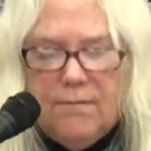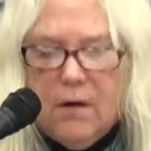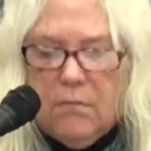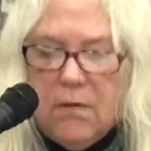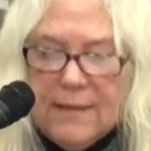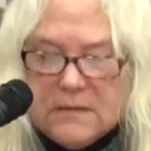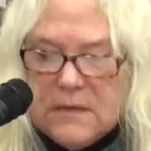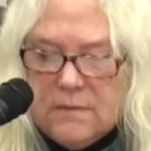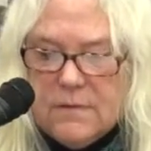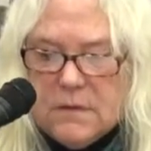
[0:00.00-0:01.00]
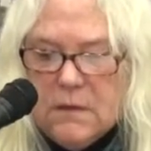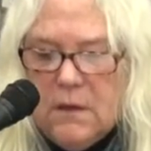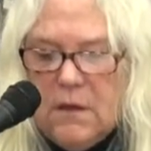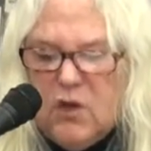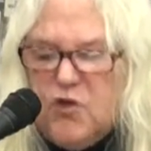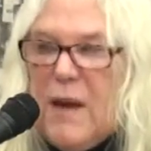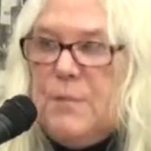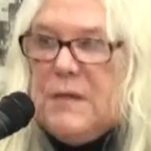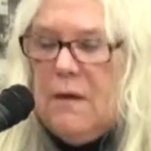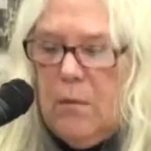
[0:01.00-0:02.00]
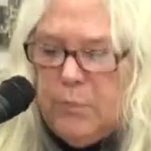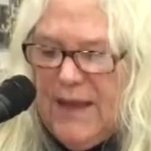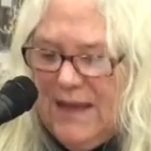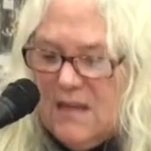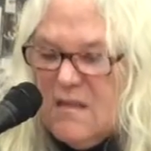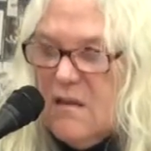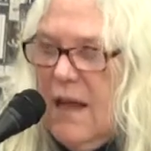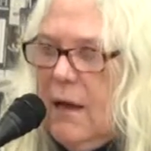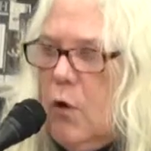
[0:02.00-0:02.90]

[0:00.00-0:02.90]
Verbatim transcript: of our relatives, draped in our blankets like